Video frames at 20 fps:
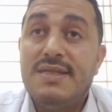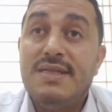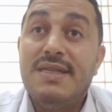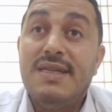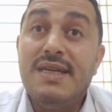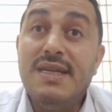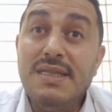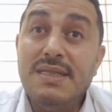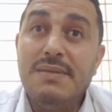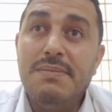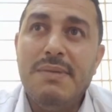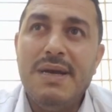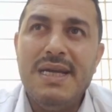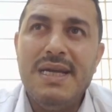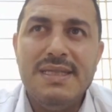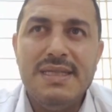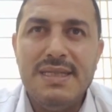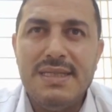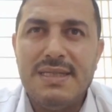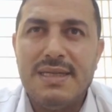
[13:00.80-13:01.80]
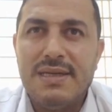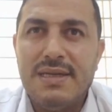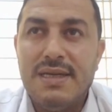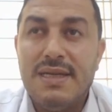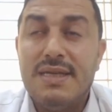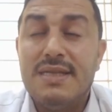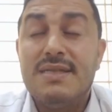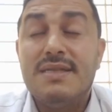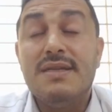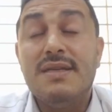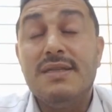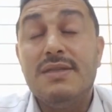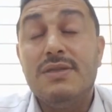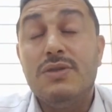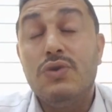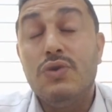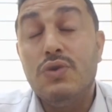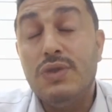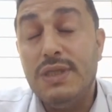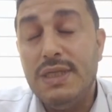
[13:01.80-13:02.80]
is not mandatory, is
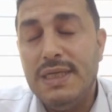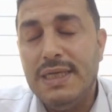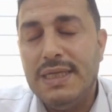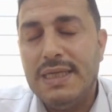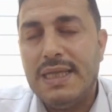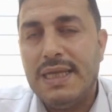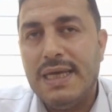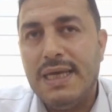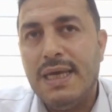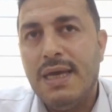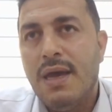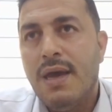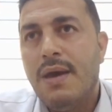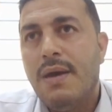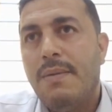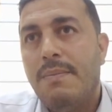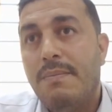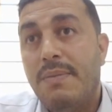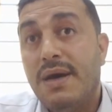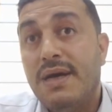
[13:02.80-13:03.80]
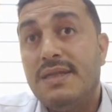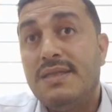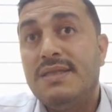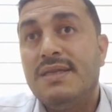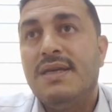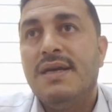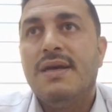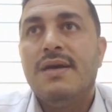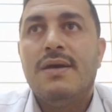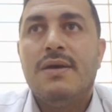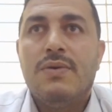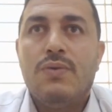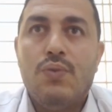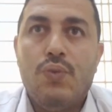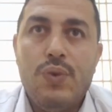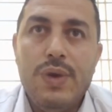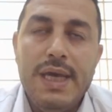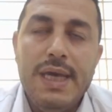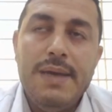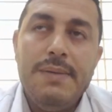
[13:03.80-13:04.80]
not routinely, but
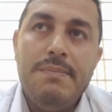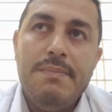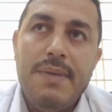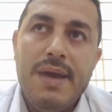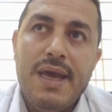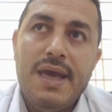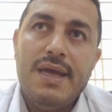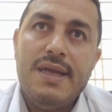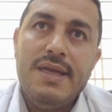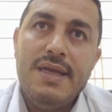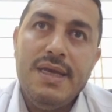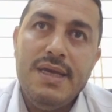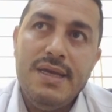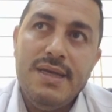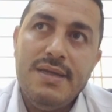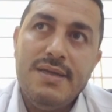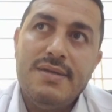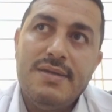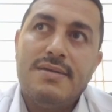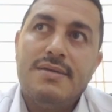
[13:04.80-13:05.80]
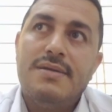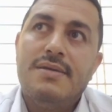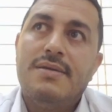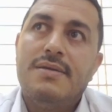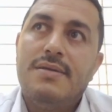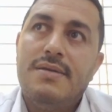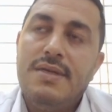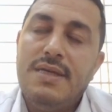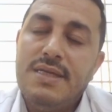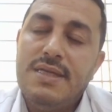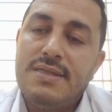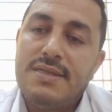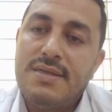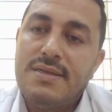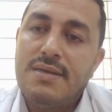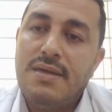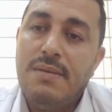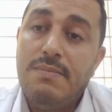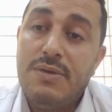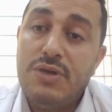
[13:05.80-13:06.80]
we may need
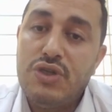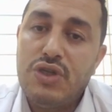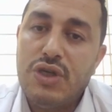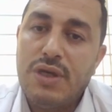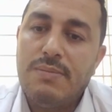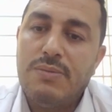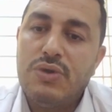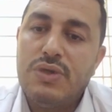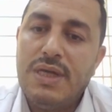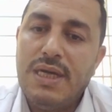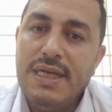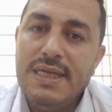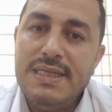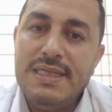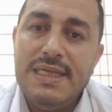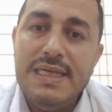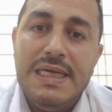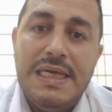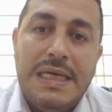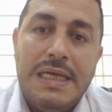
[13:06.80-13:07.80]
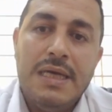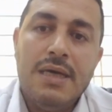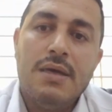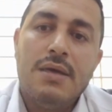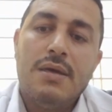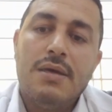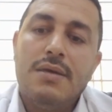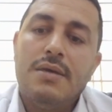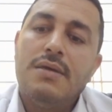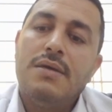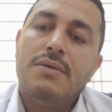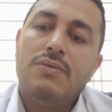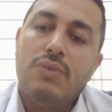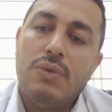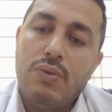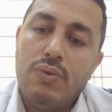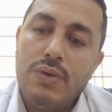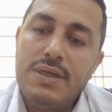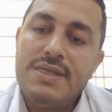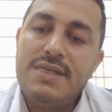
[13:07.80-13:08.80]
this imaging modality.
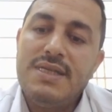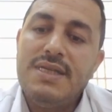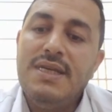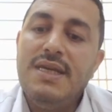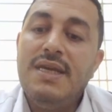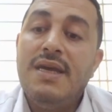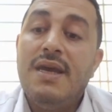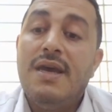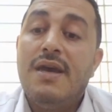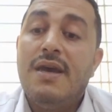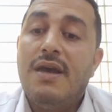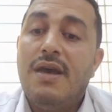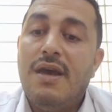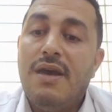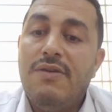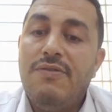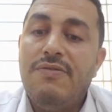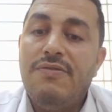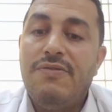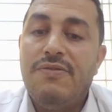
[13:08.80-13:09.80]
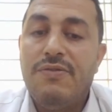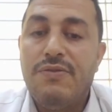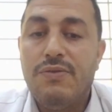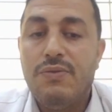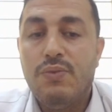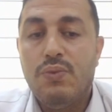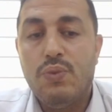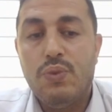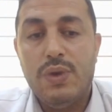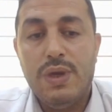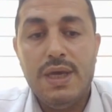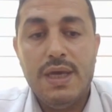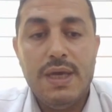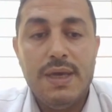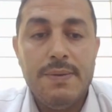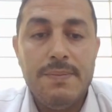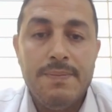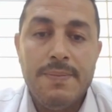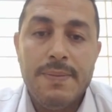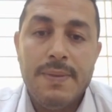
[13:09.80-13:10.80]
We will see if
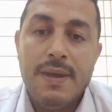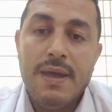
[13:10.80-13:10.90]
the